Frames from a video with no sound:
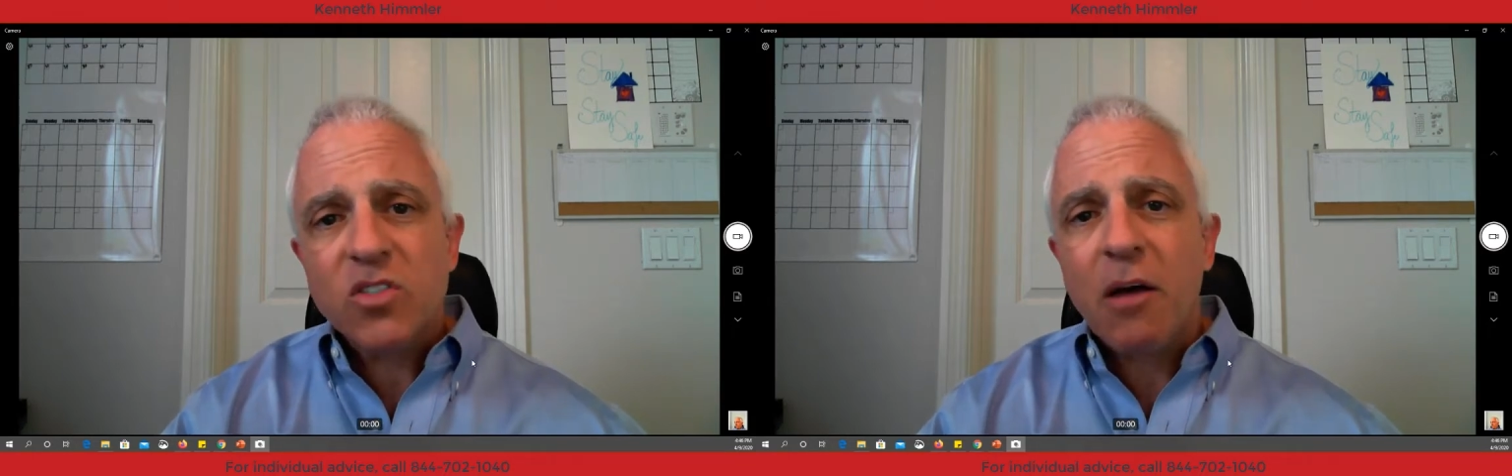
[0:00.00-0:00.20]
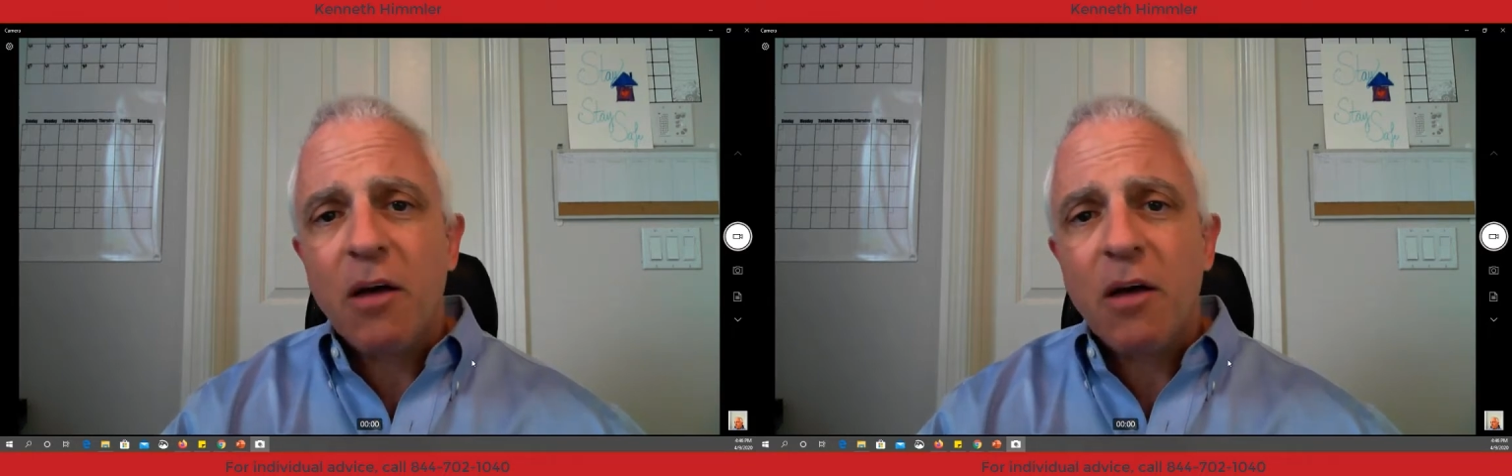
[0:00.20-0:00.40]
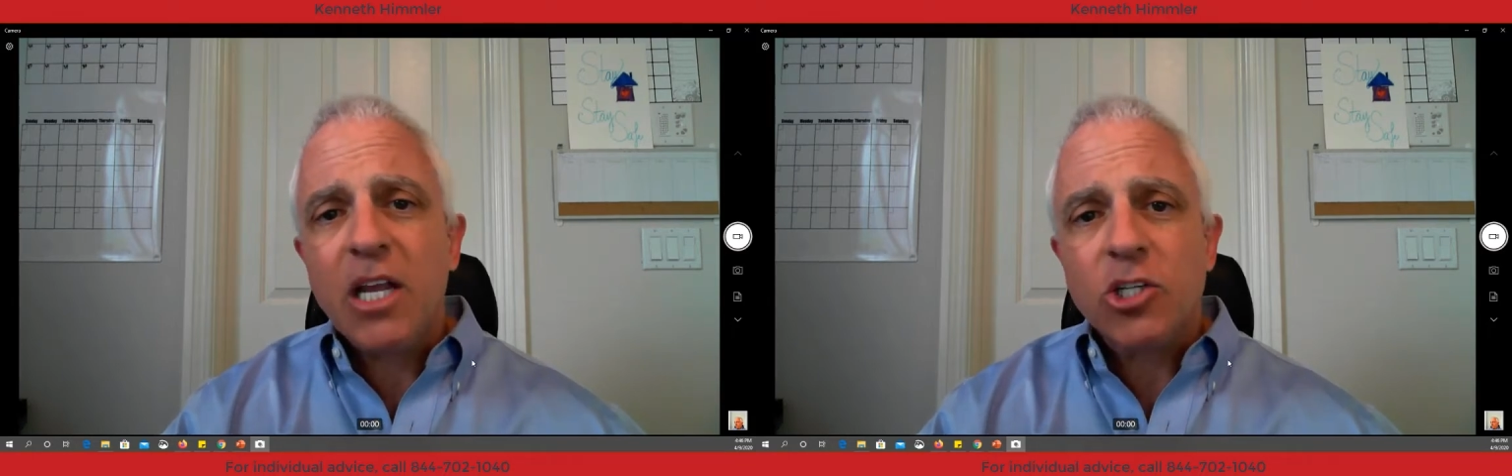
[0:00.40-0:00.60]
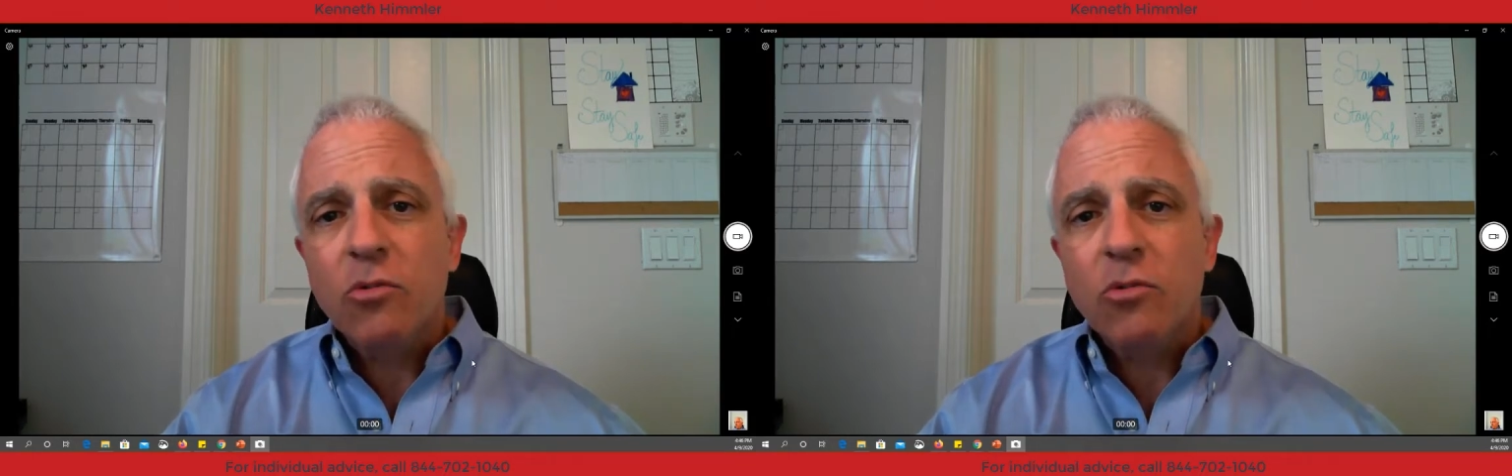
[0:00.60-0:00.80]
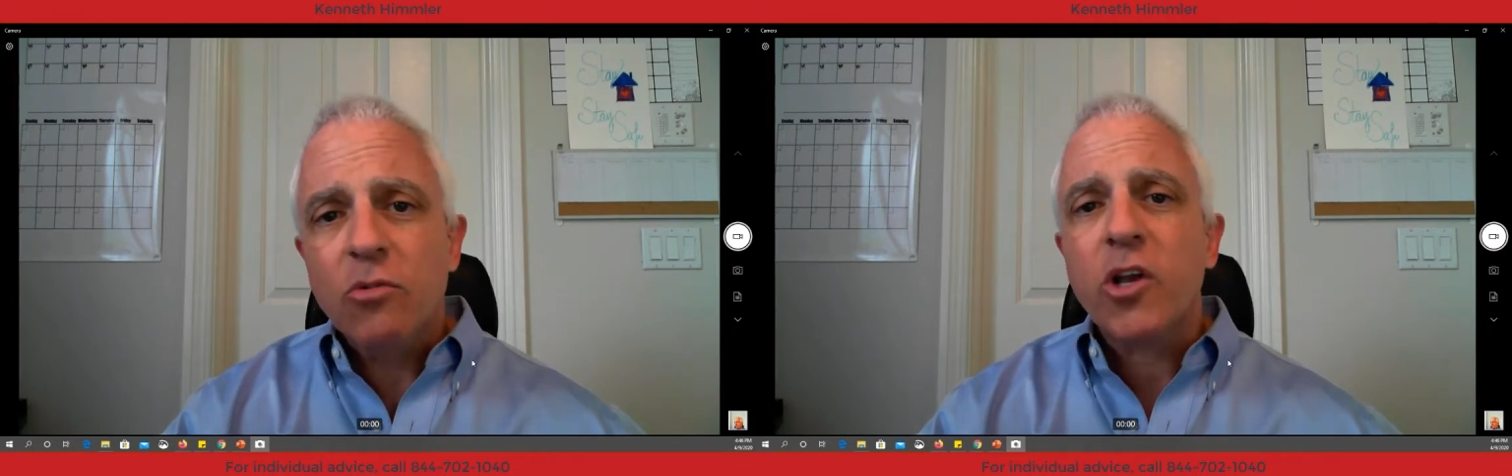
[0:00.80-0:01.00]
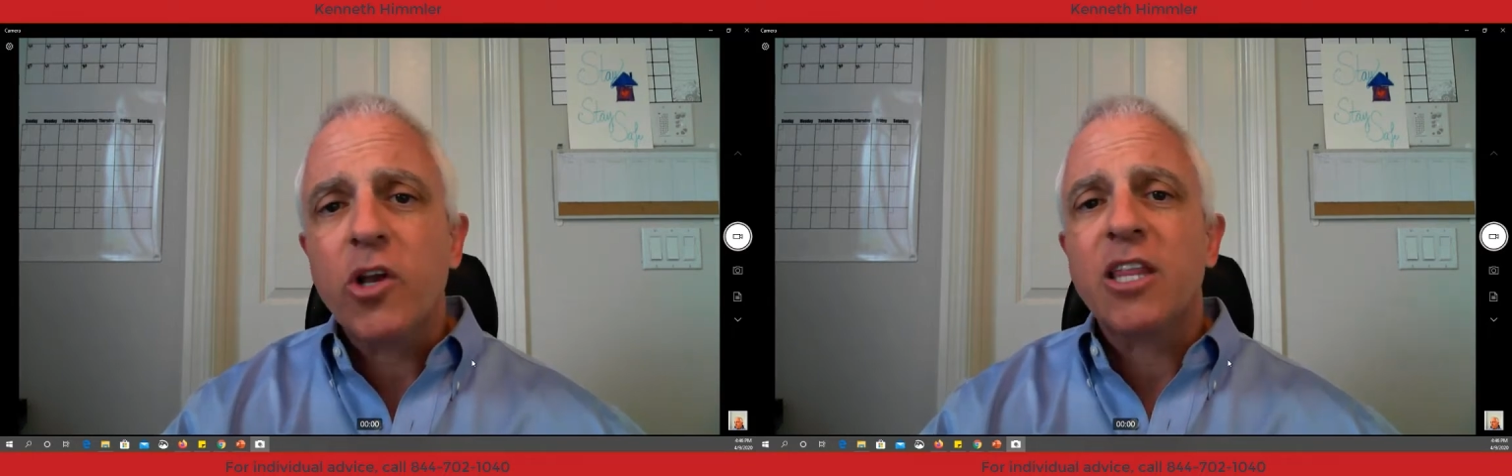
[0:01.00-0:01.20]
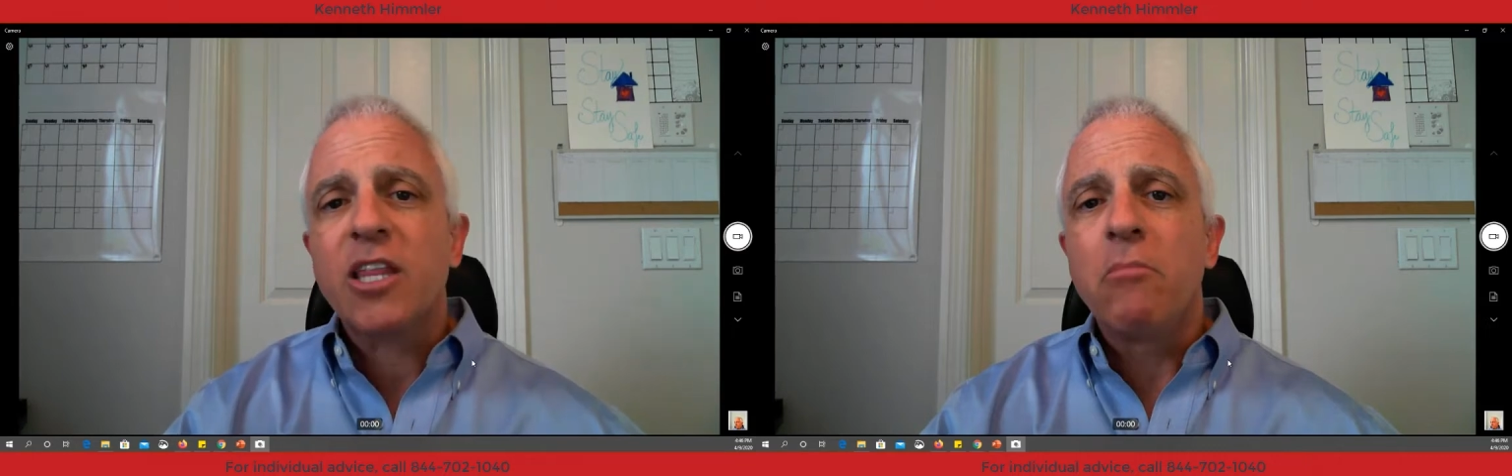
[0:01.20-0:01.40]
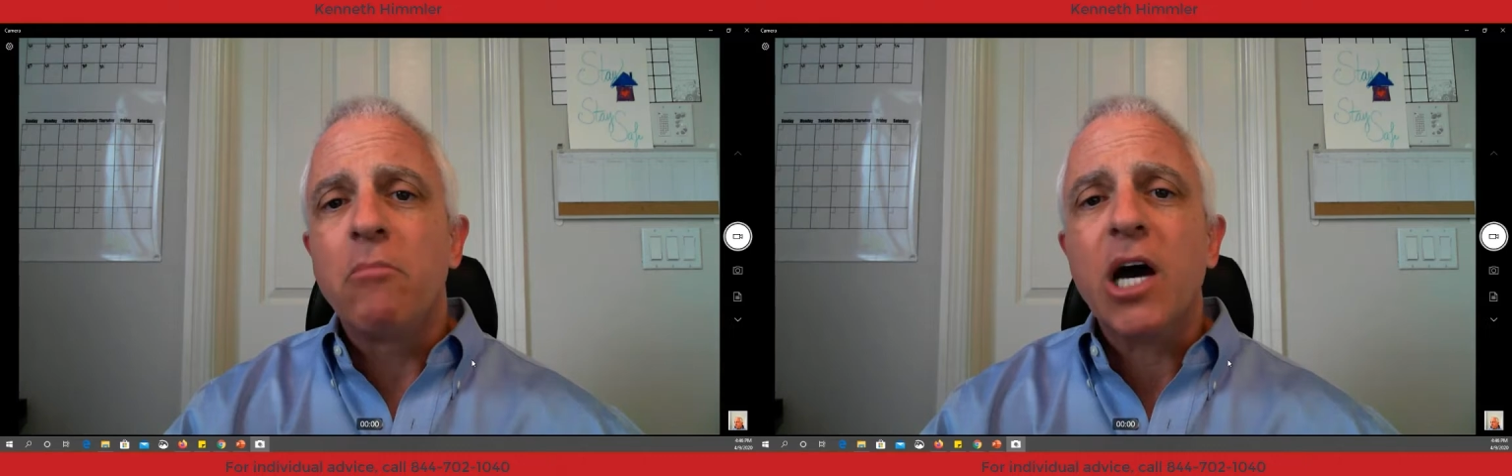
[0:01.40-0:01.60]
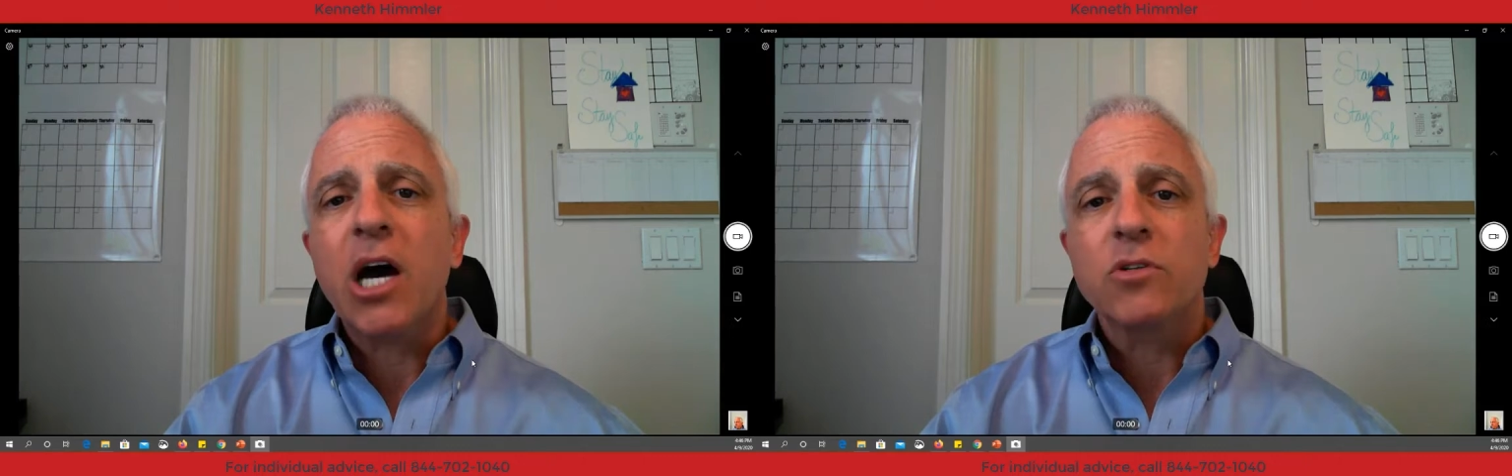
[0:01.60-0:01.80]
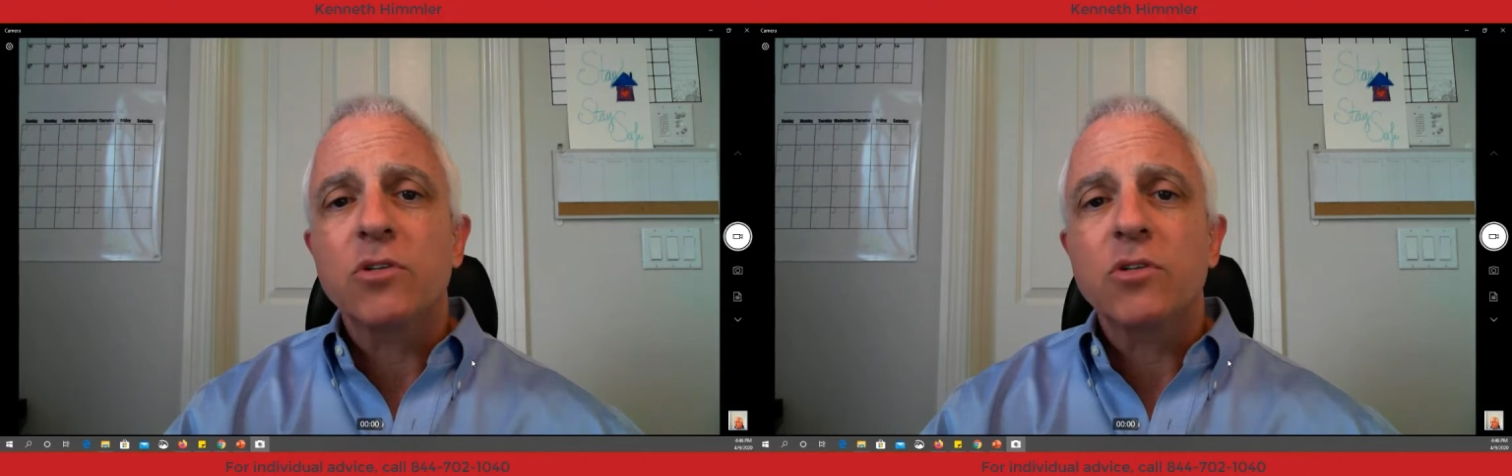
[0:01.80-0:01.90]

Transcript: mean that you look at that model and say,